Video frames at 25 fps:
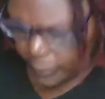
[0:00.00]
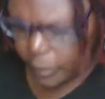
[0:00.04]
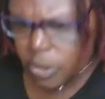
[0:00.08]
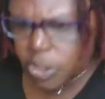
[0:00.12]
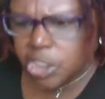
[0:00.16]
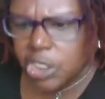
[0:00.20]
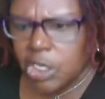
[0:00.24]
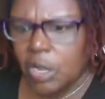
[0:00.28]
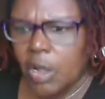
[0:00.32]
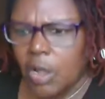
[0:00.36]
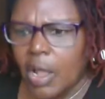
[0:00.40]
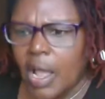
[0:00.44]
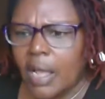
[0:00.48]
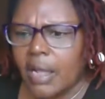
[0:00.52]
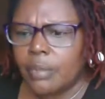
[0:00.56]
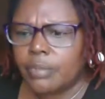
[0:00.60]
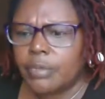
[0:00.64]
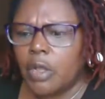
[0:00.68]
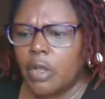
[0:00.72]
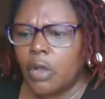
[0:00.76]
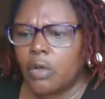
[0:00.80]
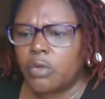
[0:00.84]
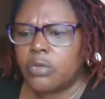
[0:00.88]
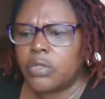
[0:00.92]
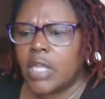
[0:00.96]
Jill, how come
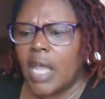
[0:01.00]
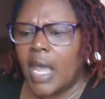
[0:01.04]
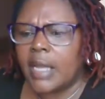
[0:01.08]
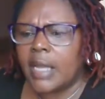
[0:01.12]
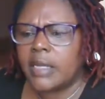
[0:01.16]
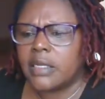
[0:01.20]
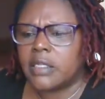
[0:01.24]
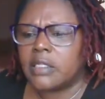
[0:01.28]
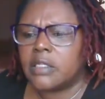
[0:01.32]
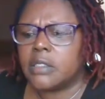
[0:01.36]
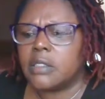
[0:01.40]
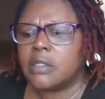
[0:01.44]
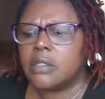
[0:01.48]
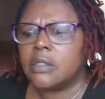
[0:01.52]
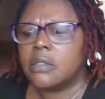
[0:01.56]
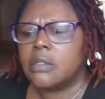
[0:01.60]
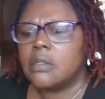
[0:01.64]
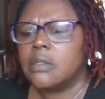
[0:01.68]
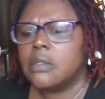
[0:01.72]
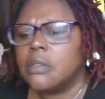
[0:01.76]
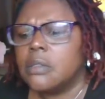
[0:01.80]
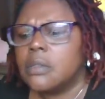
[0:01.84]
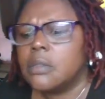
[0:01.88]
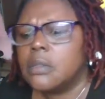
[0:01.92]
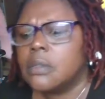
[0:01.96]
your dot is,
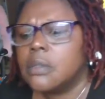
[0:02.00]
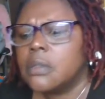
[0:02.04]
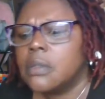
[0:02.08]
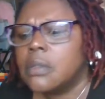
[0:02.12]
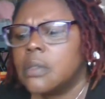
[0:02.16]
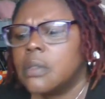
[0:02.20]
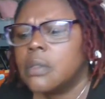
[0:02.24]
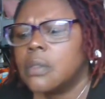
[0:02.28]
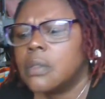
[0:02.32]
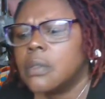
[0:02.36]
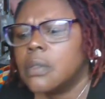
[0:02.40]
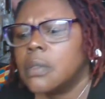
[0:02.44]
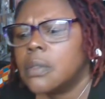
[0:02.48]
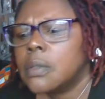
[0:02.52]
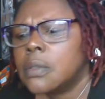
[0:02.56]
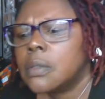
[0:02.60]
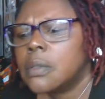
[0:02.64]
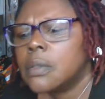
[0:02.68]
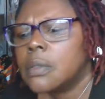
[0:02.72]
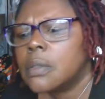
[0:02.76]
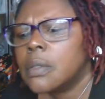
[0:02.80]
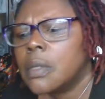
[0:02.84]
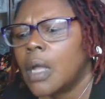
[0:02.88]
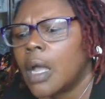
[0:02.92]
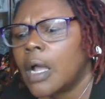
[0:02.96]

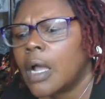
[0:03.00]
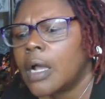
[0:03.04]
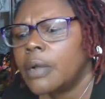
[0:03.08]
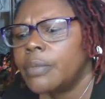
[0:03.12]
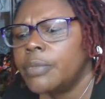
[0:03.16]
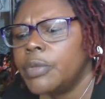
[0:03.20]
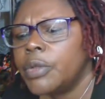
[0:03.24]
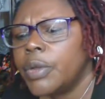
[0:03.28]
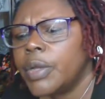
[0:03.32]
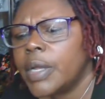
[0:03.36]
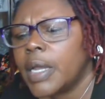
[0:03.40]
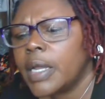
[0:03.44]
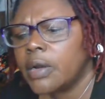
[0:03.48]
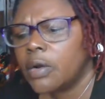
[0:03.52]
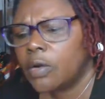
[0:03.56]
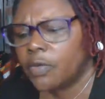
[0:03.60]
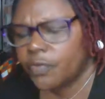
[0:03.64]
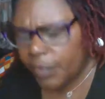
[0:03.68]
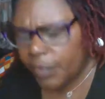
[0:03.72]
how come you ain't got no